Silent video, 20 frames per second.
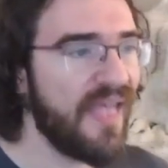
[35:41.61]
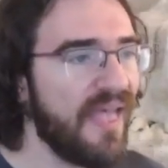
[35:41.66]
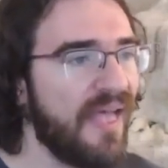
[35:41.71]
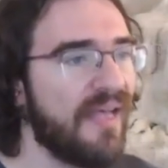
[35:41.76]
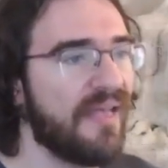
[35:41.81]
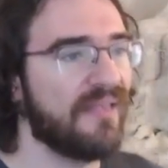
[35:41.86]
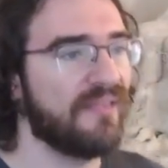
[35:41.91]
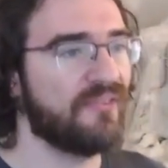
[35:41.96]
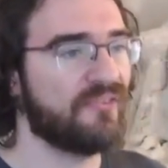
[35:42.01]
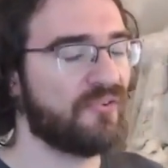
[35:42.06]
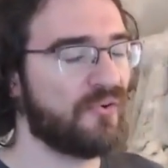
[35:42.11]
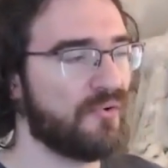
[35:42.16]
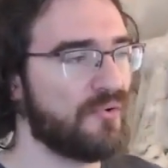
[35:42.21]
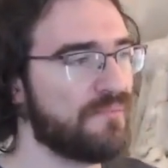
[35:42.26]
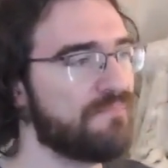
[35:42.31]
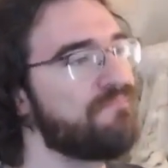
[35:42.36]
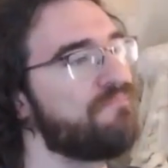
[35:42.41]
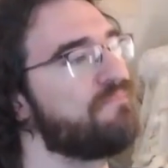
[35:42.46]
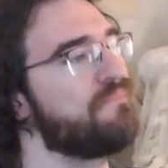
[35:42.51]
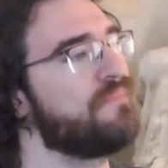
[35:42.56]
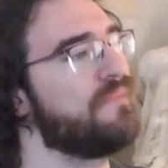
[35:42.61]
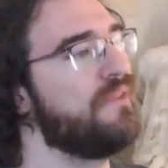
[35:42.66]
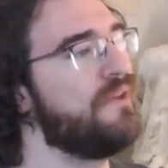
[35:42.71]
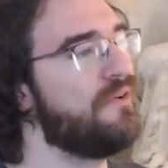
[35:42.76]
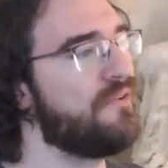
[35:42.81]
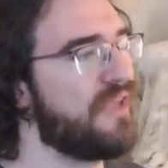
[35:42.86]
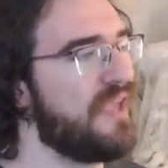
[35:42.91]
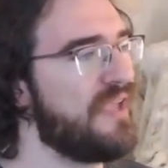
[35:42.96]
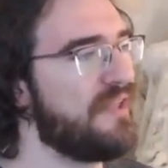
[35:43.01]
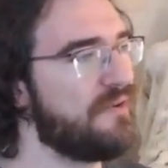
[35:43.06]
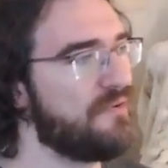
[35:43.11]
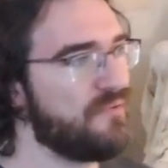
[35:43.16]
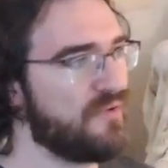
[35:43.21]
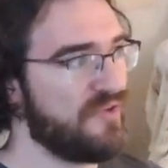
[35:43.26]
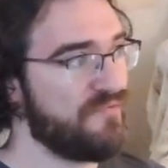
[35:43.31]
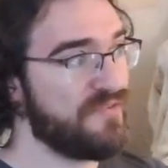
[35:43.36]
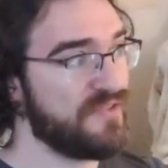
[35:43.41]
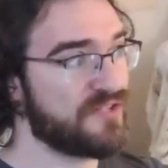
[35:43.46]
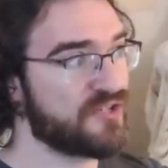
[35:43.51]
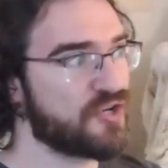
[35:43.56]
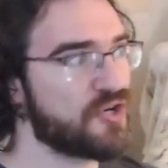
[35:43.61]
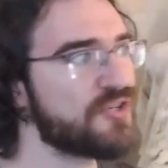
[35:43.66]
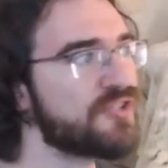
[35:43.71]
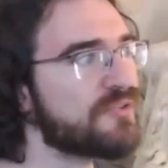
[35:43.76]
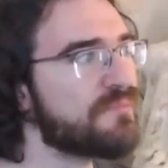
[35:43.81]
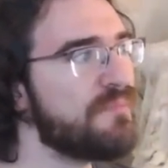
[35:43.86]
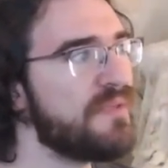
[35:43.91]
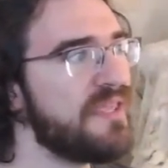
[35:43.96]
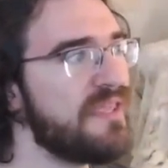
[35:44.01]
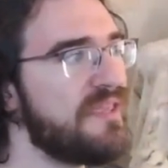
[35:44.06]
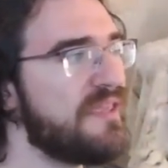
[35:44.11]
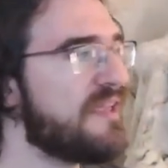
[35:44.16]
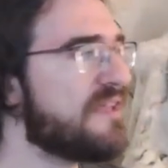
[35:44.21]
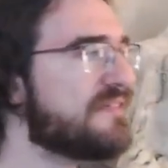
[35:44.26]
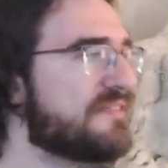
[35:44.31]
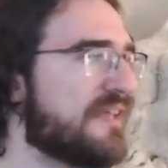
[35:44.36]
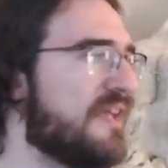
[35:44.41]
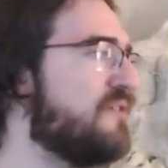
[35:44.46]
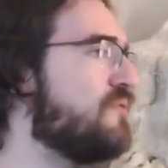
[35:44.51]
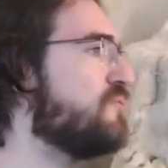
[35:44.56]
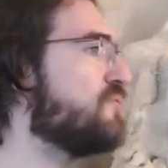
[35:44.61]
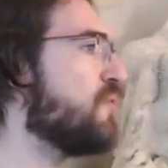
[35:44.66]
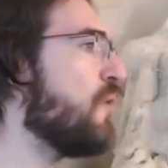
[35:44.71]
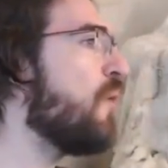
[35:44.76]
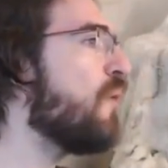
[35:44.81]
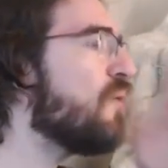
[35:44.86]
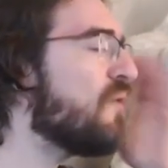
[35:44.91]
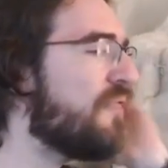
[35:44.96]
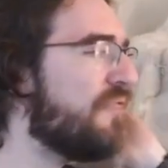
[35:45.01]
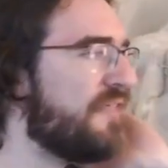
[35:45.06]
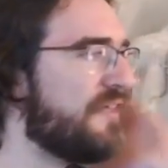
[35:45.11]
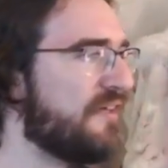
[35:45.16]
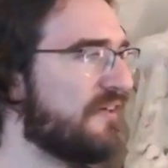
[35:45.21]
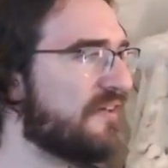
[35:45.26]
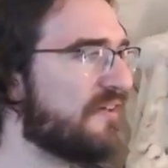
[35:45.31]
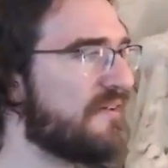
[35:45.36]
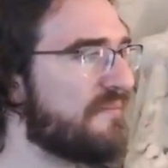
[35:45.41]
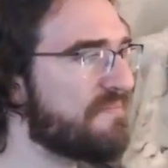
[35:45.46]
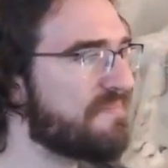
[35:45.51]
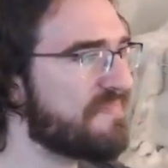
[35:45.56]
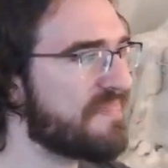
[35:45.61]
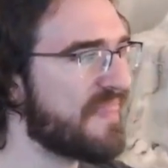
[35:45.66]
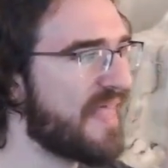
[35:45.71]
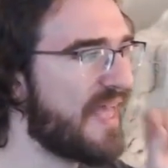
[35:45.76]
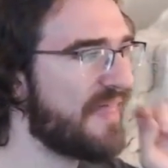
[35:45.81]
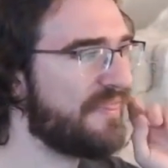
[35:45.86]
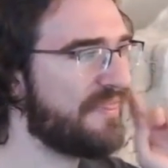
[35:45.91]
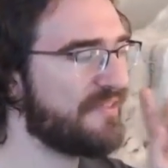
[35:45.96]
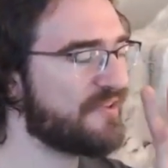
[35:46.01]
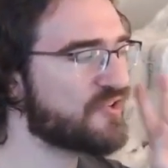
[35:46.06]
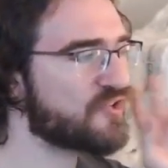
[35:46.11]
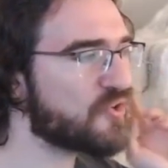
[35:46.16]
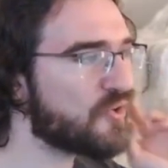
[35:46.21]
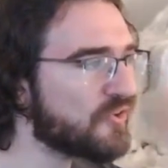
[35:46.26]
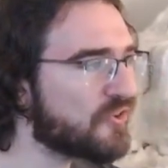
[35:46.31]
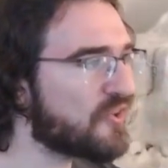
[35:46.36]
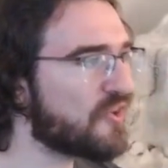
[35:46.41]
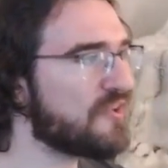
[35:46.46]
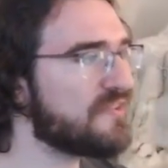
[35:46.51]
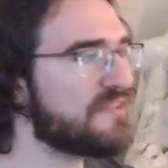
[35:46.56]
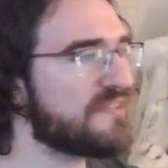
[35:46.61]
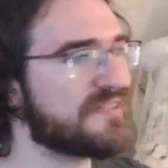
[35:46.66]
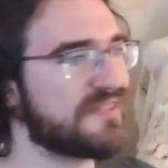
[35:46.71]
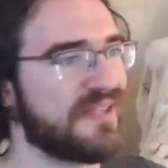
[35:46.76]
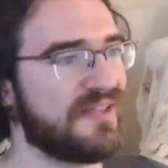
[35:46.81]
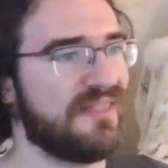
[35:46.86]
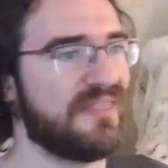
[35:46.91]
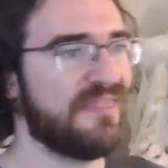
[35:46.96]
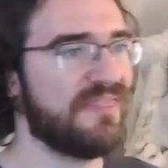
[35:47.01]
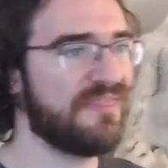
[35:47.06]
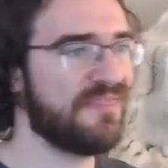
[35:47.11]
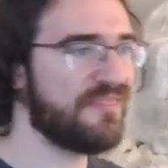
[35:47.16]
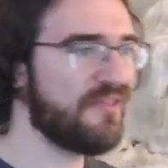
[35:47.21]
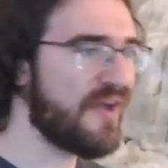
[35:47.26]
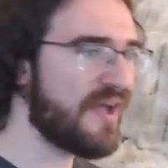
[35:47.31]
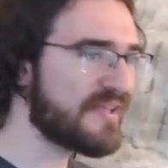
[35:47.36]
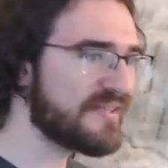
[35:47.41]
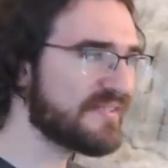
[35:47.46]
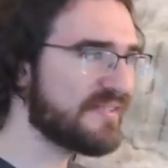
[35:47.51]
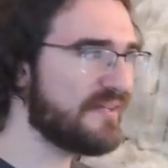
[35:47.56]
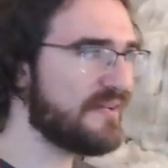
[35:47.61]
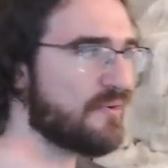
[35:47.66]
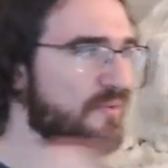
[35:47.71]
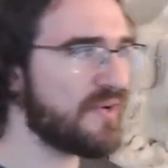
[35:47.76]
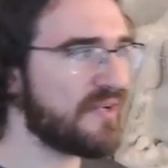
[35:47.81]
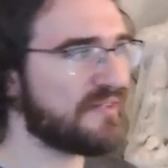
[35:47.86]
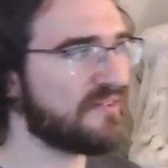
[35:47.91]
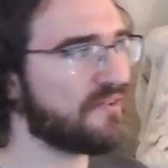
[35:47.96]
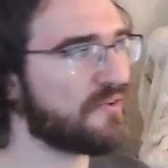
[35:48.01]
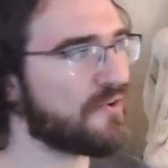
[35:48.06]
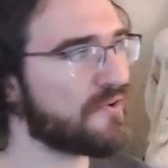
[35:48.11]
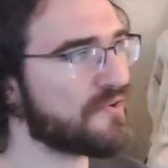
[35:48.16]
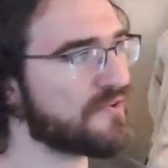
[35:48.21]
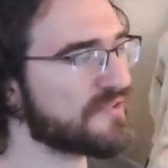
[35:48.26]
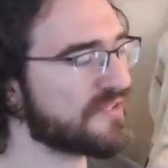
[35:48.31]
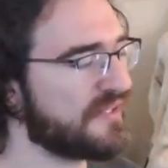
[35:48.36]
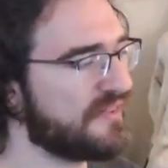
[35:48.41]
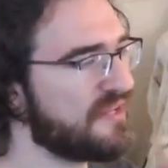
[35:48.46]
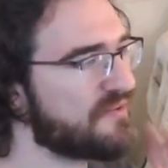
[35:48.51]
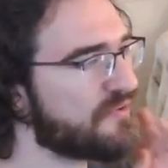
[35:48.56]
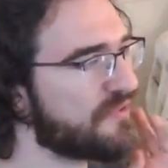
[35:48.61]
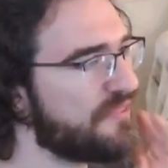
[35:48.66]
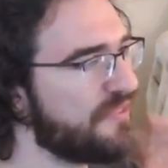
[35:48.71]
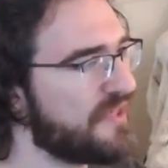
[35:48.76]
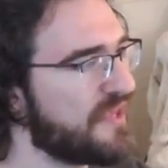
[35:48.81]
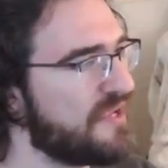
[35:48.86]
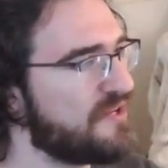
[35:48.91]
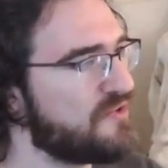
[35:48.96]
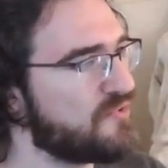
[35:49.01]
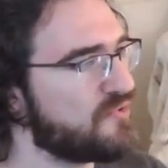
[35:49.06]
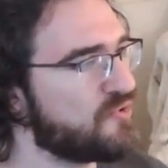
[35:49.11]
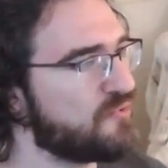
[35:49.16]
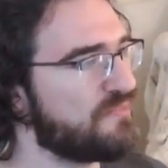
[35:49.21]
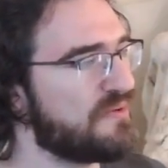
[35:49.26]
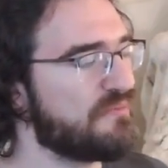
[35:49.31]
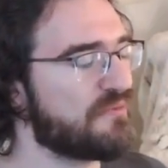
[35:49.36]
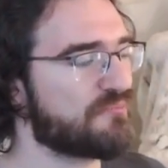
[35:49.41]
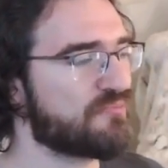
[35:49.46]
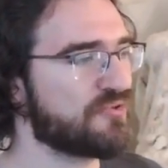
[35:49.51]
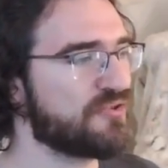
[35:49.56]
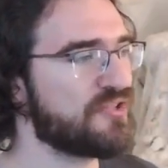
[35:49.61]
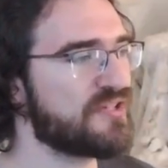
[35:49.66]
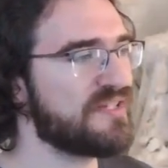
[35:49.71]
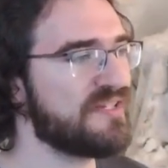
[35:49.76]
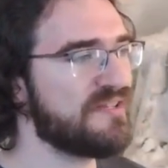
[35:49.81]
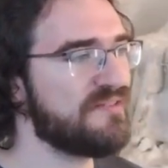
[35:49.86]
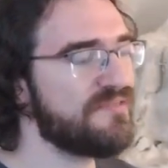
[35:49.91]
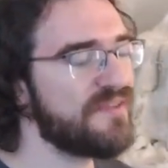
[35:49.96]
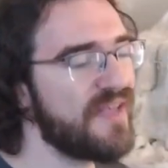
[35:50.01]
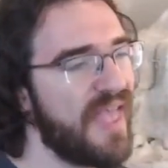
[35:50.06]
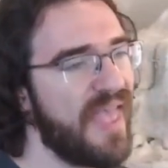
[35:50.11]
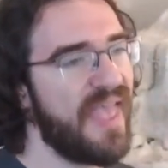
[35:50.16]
So again, if it's just me, yes, I use all the shortcuts and the accelerators and everything I do to be more productive.